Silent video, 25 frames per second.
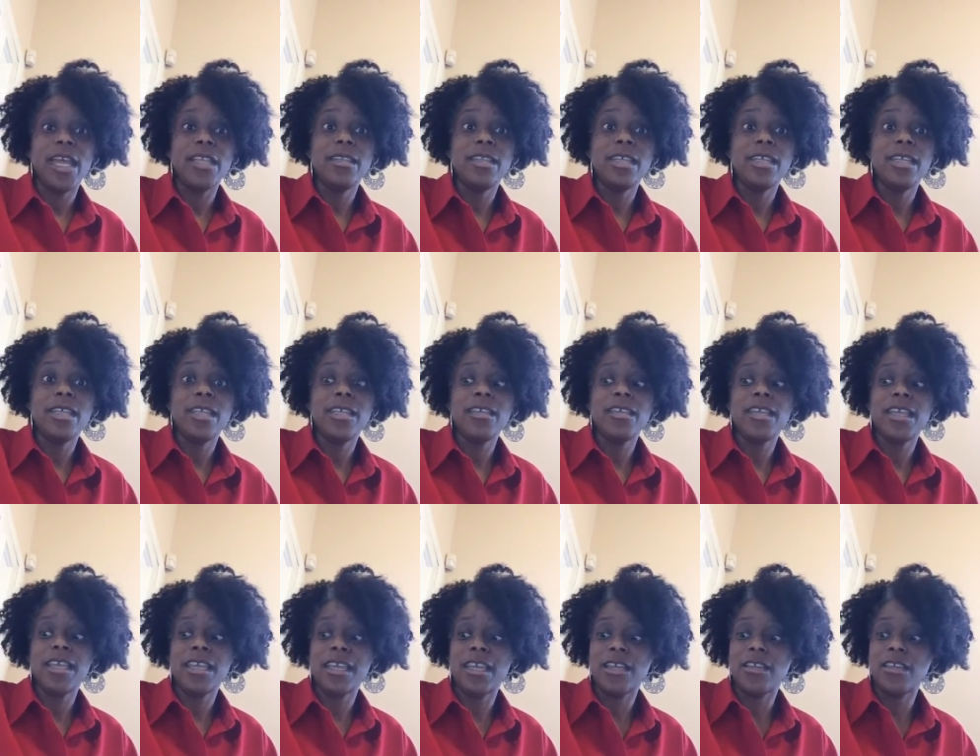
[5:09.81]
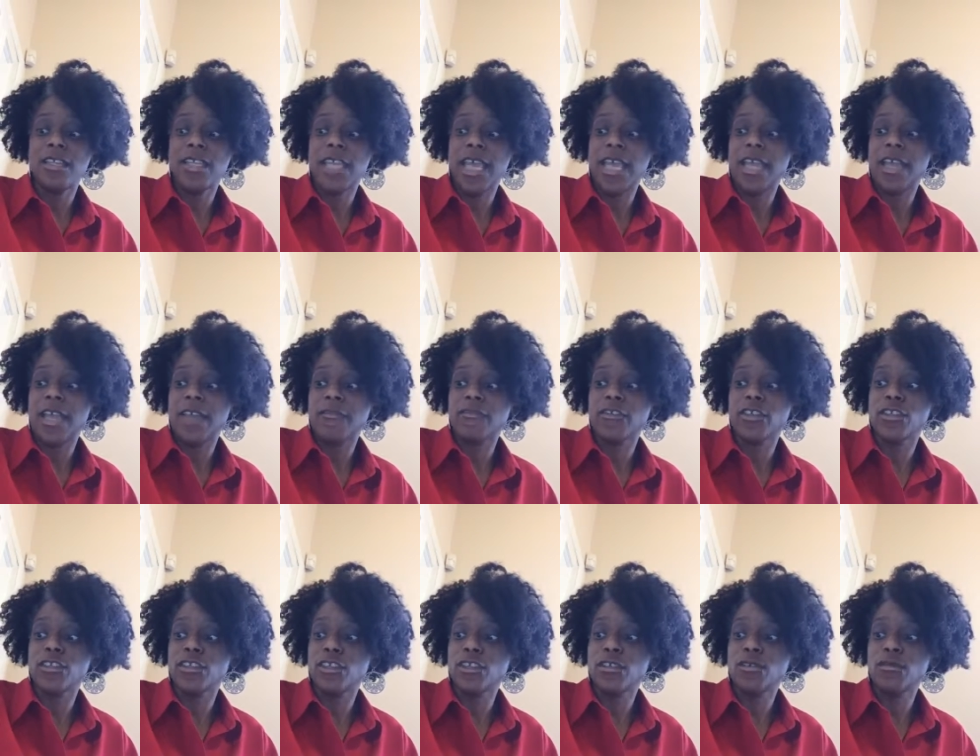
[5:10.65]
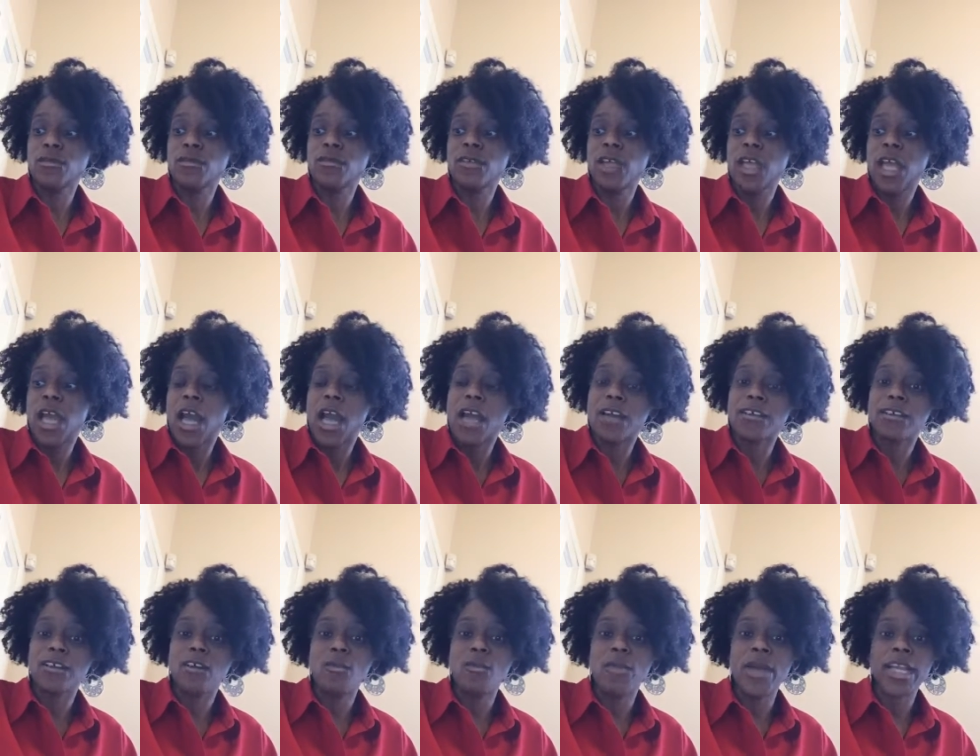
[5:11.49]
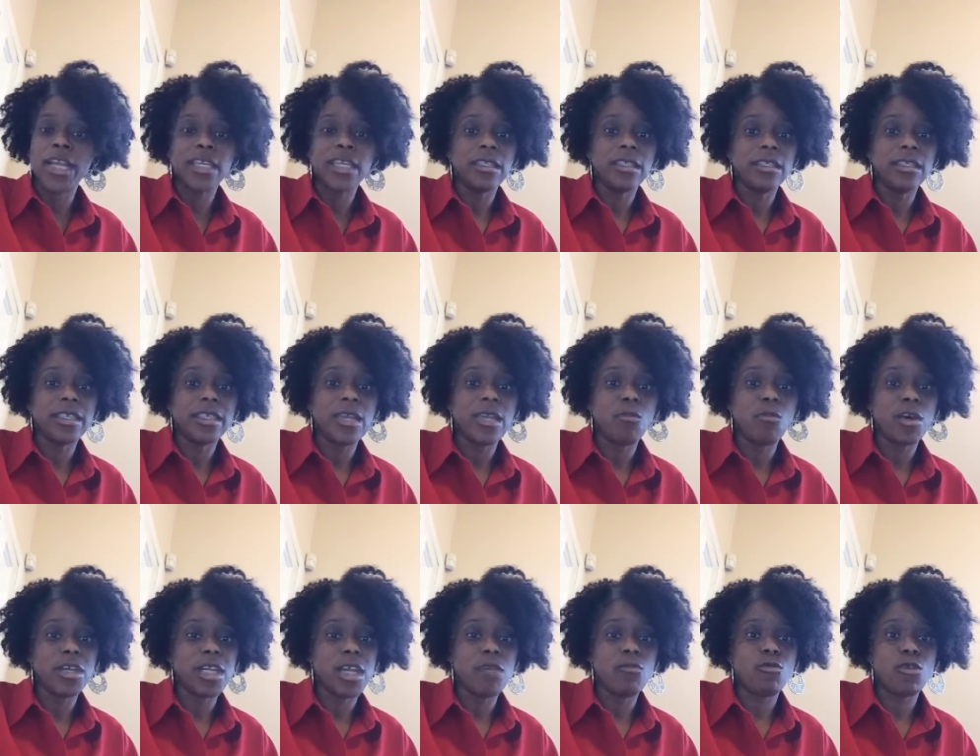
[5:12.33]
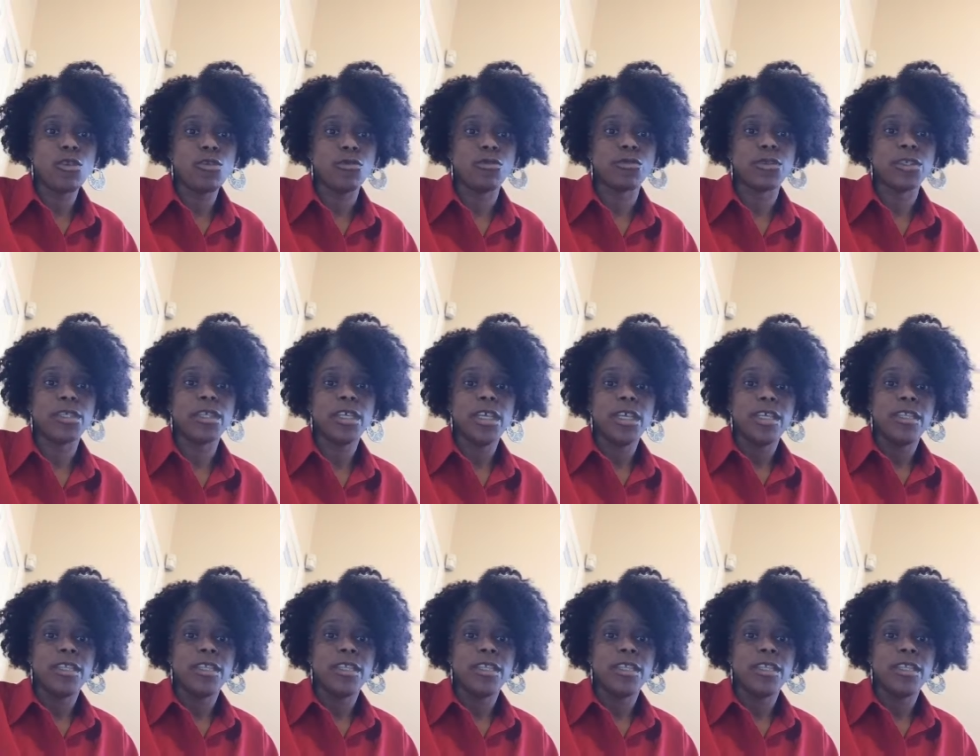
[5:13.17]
then in the afternoon, I'll go back and look at what I wrote.